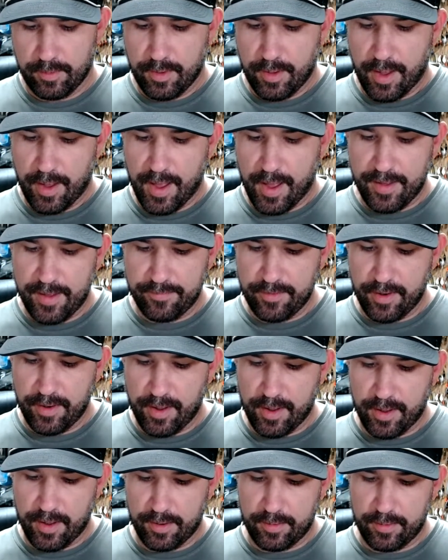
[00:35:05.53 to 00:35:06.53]
I have
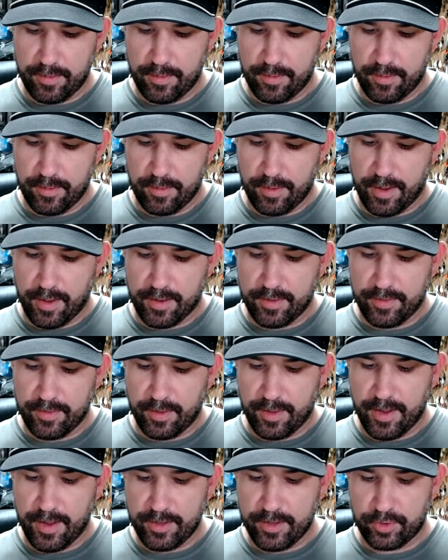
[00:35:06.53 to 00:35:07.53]
not, like in the
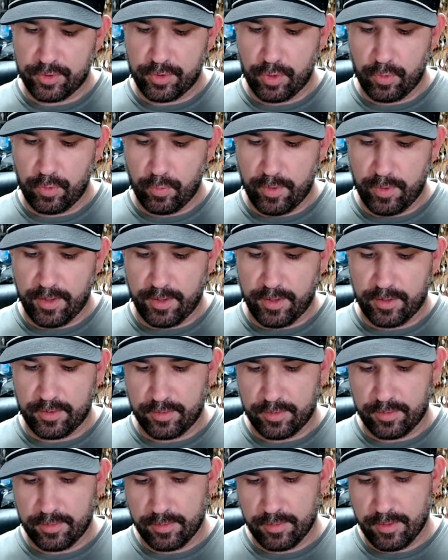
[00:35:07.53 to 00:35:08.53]
last 2
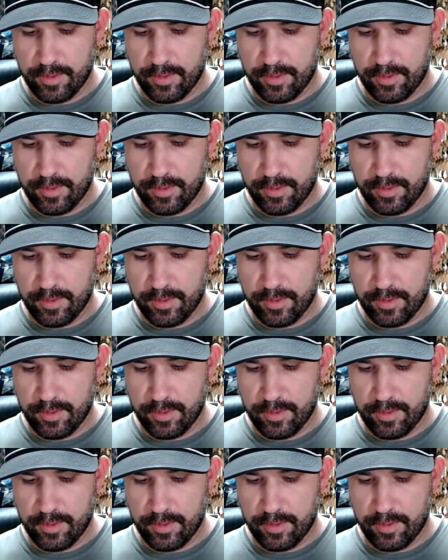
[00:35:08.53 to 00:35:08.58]
weeks,